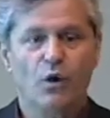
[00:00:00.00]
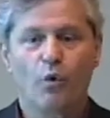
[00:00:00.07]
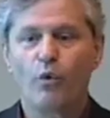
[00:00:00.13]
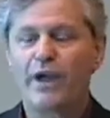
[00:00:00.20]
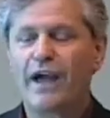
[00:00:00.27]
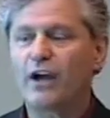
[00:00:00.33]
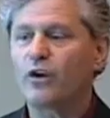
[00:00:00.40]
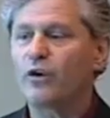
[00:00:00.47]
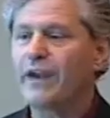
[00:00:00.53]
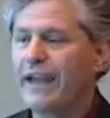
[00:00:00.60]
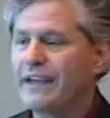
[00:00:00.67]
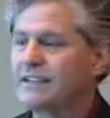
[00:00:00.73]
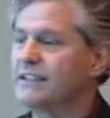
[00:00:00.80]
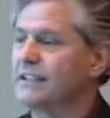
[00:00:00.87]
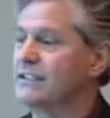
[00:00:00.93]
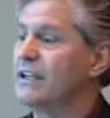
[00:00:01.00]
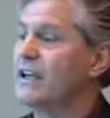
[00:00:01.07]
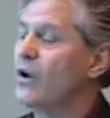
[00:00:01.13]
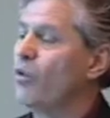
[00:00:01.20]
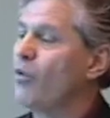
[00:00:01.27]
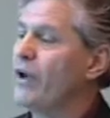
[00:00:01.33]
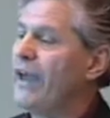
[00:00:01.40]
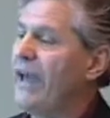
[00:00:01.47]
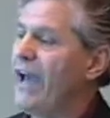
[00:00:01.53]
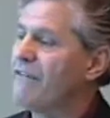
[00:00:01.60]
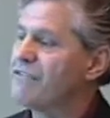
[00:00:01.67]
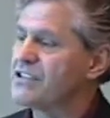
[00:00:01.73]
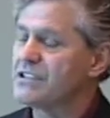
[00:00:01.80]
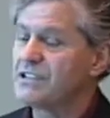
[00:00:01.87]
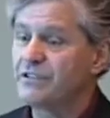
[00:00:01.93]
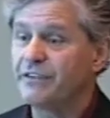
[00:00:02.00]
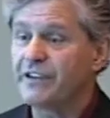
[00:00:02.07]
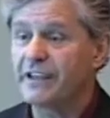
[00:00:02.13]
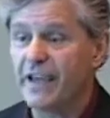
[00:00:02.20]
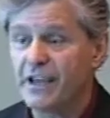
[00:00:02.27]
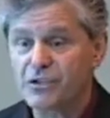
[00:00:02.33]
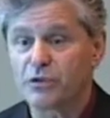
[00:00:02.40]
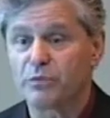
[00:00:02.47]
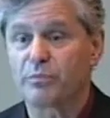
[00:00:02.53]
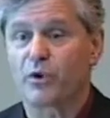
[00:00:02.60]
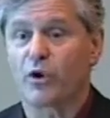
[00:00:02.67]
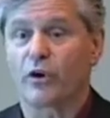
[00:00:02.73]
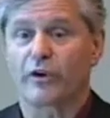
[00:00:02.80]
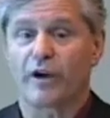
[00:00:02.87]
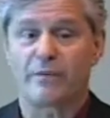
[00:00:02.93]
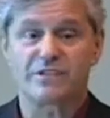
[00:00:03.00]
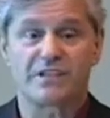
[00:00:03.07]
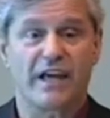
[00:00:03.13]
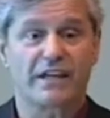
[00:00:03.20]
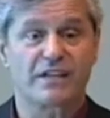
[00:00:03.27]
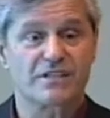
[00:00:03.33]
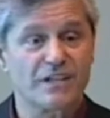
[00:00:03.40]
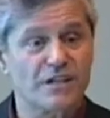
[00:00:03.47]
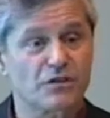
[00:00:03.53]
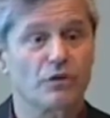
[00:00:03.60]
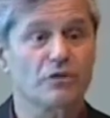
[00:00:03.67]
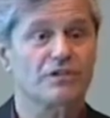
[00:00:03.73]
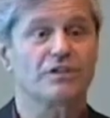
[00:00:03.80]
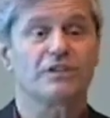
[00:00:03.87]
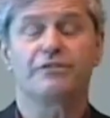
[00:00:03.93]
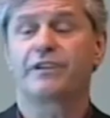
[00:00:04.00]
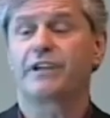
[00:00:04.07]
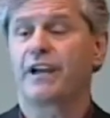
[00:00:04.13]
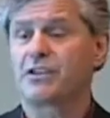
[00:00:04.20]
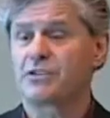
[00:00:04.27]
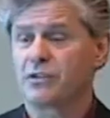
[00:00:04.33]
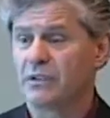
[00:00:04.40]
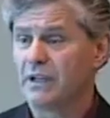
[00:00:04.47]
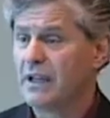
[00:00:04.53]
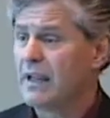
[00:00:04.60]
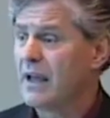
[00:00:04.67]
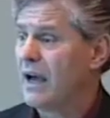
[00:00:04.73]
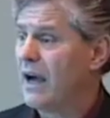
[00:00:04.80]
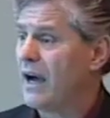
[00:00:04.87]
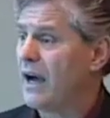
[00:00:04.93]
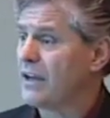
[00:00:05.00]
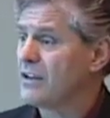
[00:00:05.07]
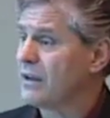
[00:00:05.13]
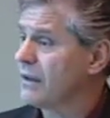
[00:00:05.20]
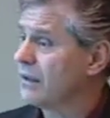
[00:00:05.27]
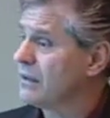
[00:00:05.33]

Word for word: We are connected. We have certification programs like Cisco certification uh,